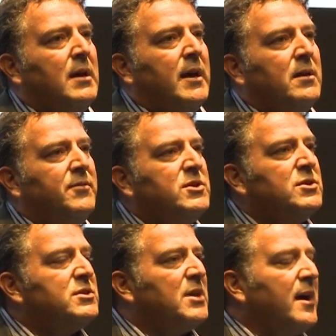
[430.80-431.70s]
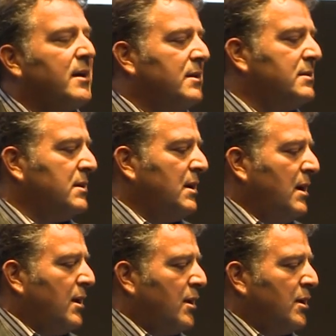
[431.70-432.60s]
Innovation sockets
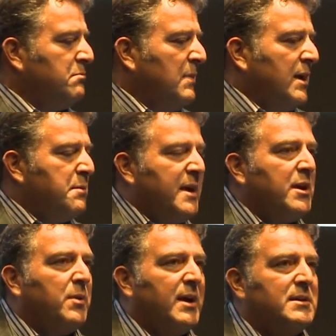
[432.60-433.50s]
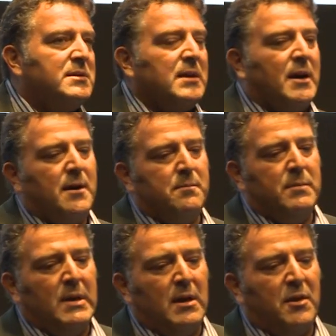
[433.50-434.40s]
are, in many ways, um,
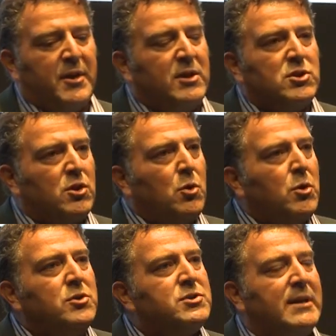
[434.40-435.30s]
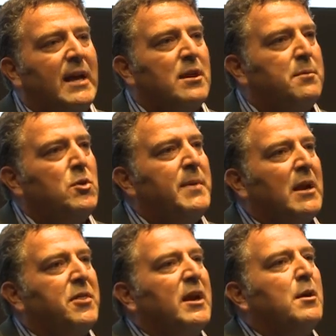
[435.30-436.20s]
things that you use today that you may
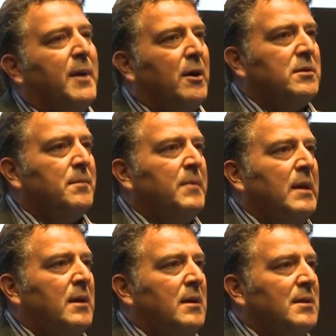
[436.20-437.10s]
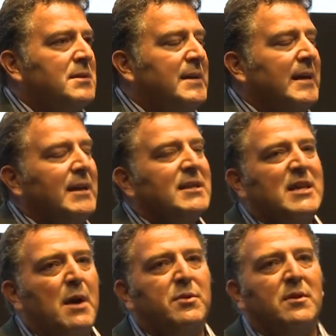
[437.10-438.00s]
not think about. Let's take an
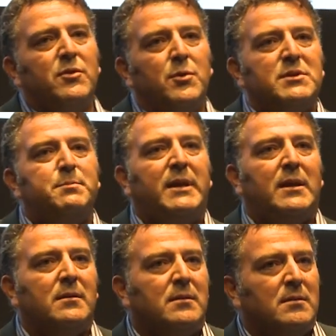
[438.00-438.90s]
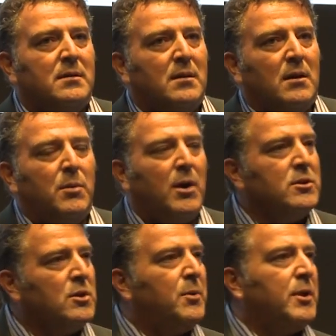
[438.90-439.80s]
example of USB. We
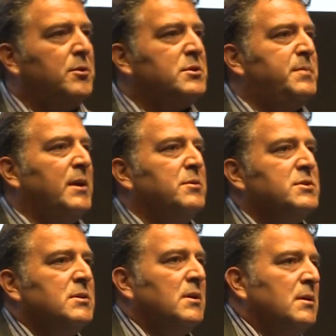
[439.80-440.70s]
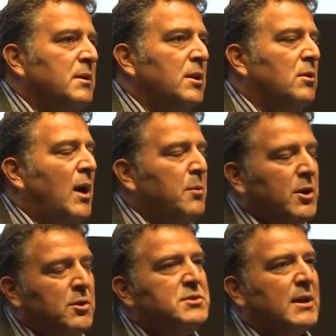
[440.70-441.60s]
all know what USB was you know, how we
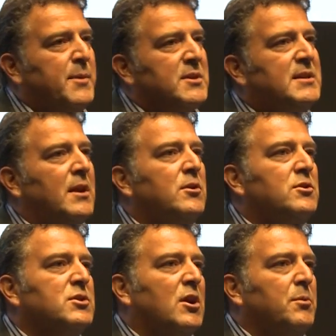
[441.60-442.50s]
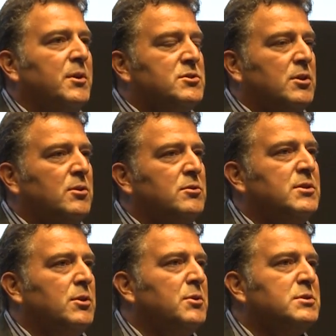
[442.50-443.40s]
used it about 10 years ago. We used to use
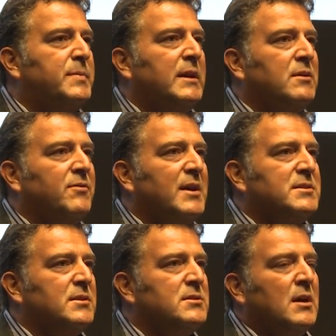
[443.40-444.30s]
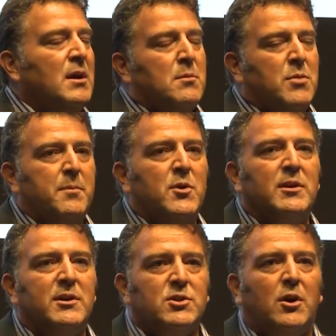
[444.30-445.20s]
USB devices
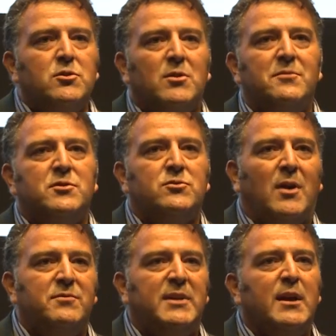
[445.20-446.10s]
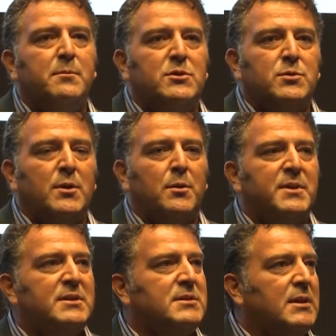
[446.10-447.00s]
primarily as hard drives to drive data between our
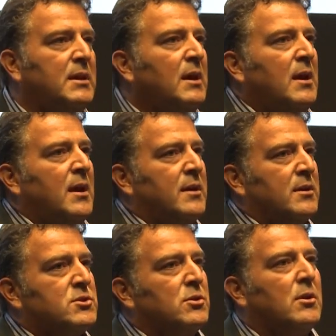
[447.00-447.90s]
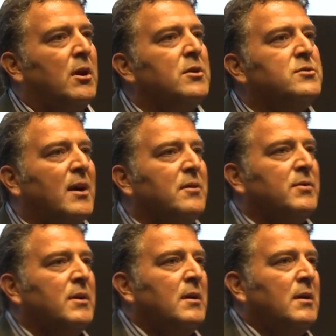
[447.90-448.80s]
PC and an external hard drive.
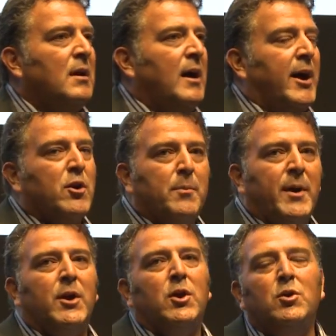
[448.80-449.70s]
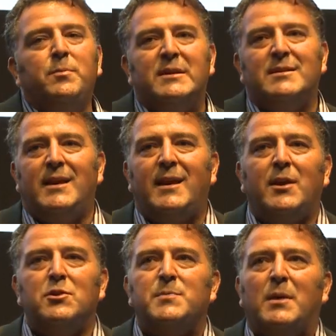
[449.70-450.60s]
I don't know about you, but today I
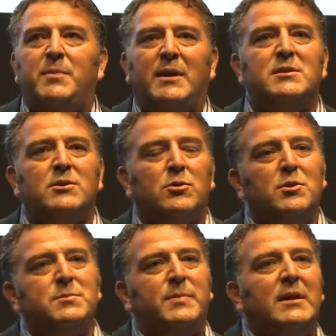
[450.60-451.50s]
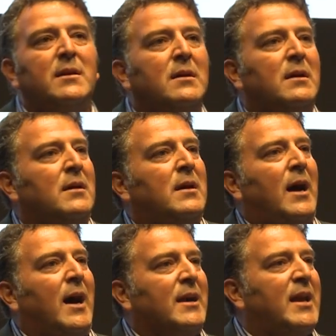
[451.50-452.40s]
use my USB
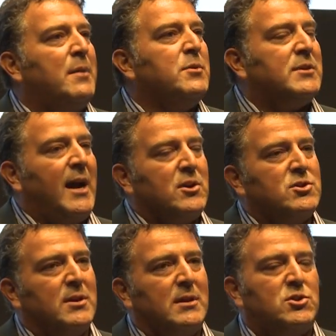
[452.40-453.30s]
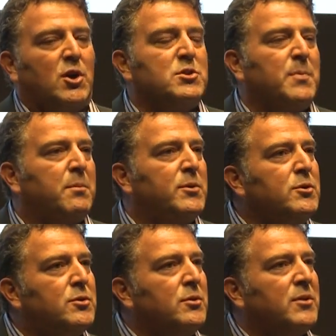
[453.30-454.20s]
uh, cable to actually charge my
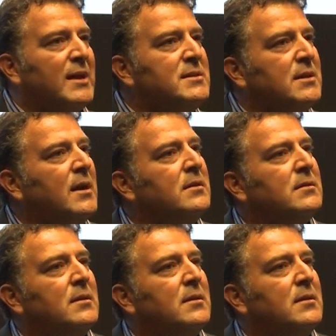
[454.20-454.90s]
Bluetooth headset.